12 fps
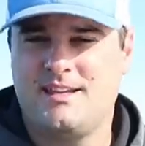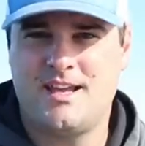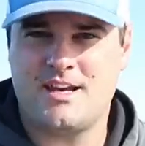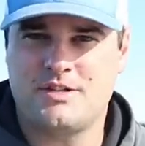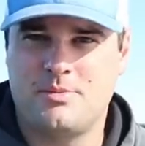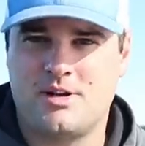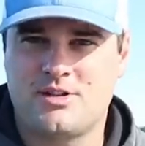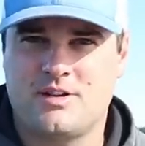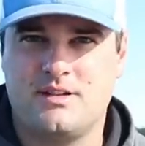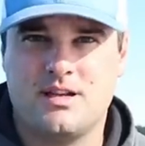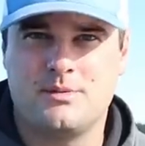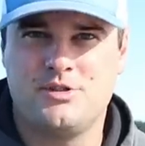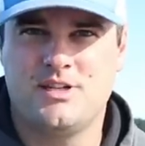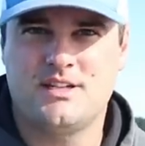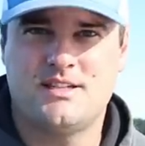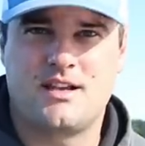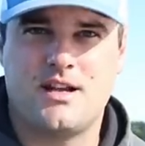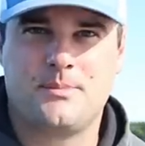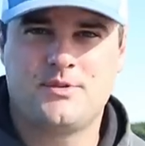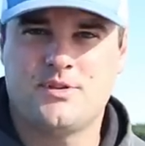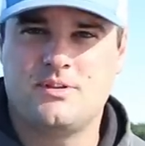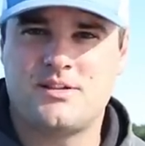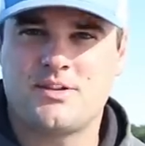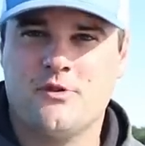catch a bunch on the double jig setup.
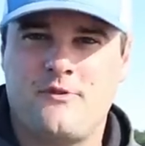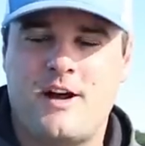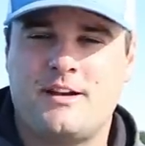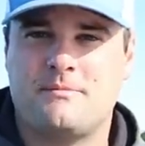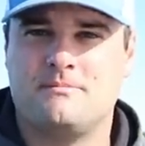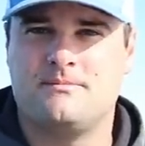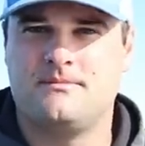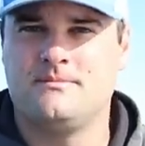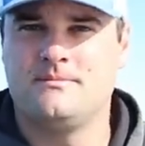So let's go find them.